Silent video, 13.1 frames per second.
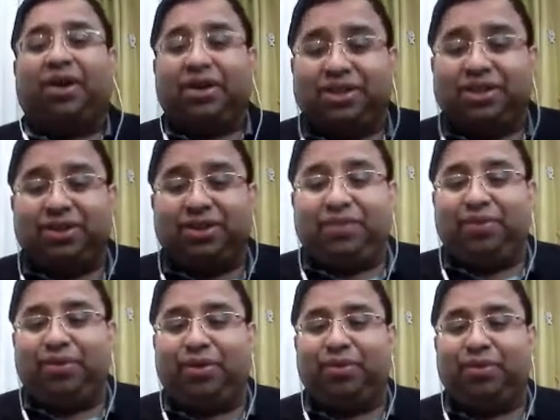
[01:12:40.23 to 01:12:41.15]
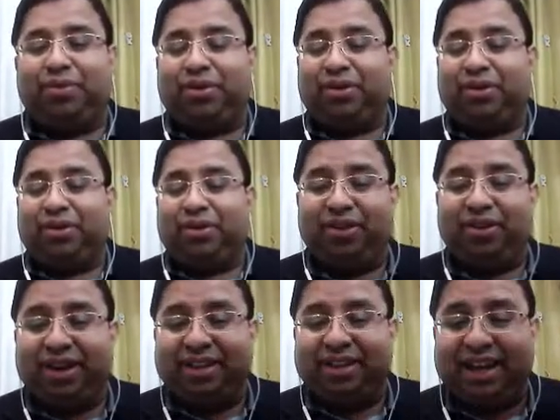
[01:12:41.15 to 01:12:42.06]
Conceptual framework will be,
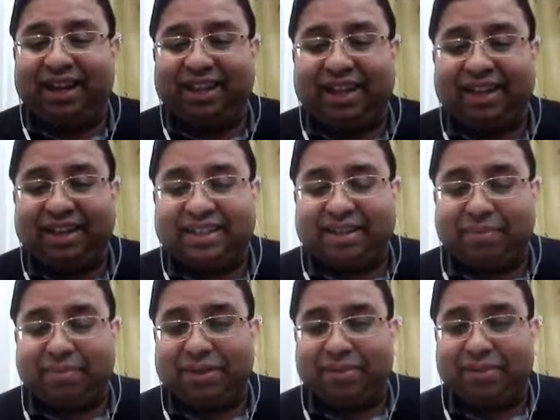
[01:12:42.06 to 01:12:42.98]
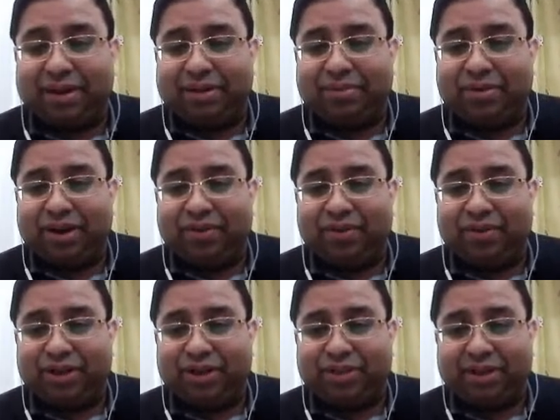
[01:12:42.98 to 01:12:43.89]
okay, you are designing the supply chain management
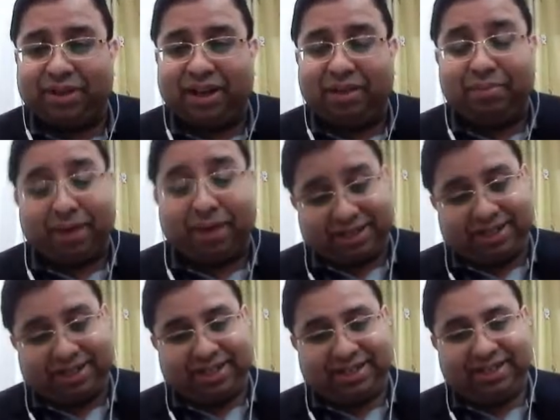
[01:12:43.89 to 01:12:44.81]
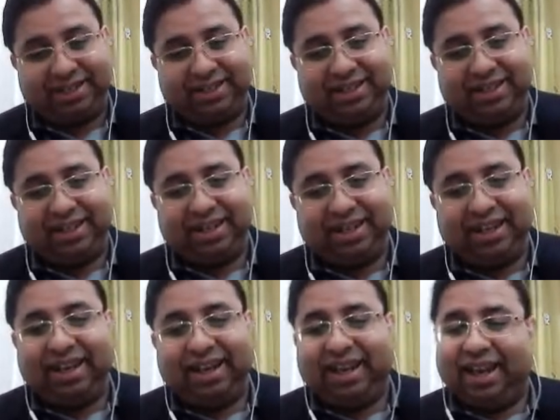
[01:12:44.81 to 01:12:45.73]
model for the hospital, but
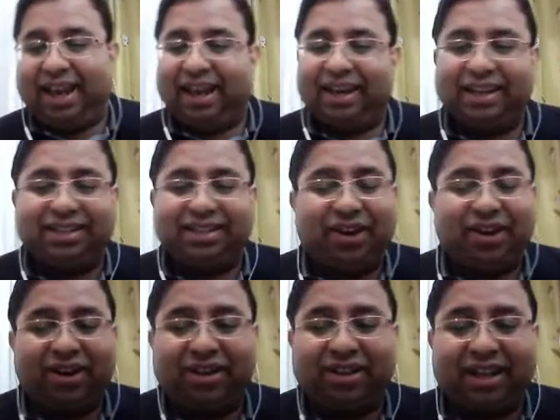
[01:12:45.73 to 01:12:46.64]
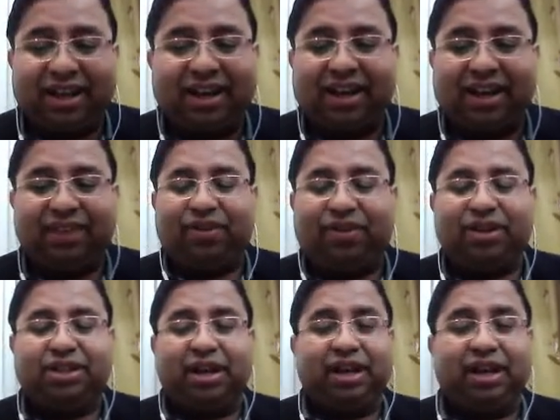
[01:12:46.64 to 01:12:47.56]
it is not the like
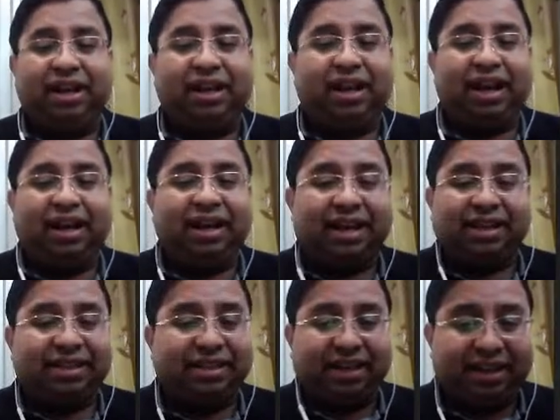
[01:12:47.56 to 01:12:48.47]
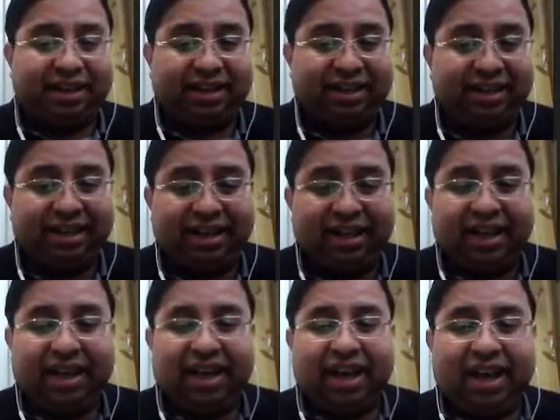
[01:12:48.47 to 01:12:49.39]
for any case study.
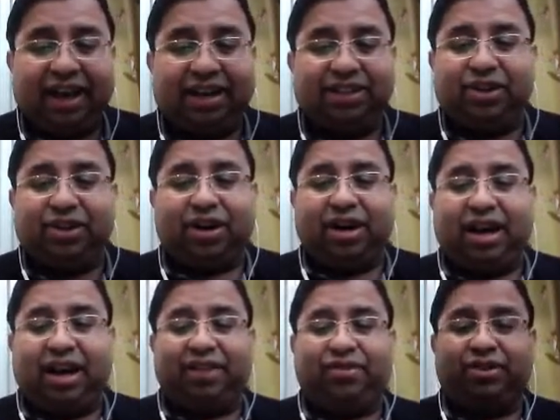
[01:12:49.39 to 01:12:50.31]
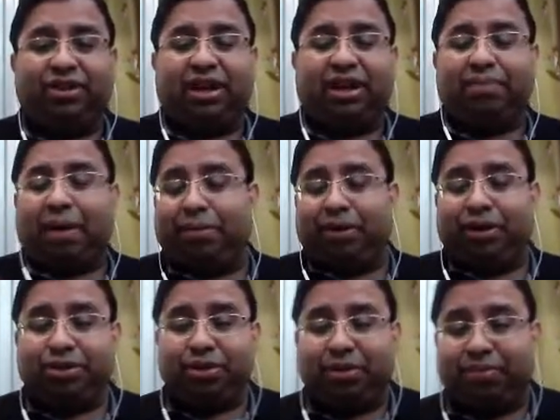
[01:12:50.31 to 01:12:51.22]
It is not like for the
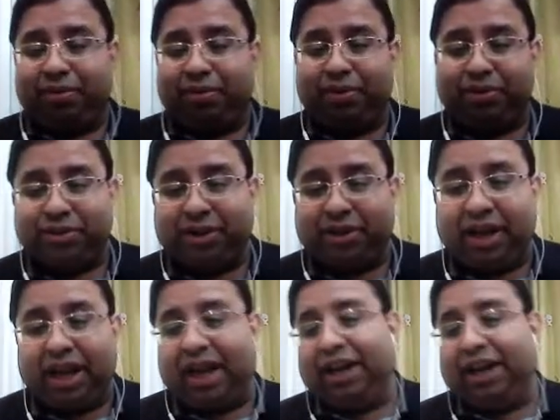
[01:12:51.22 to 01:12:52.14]
public hospital, private hospital.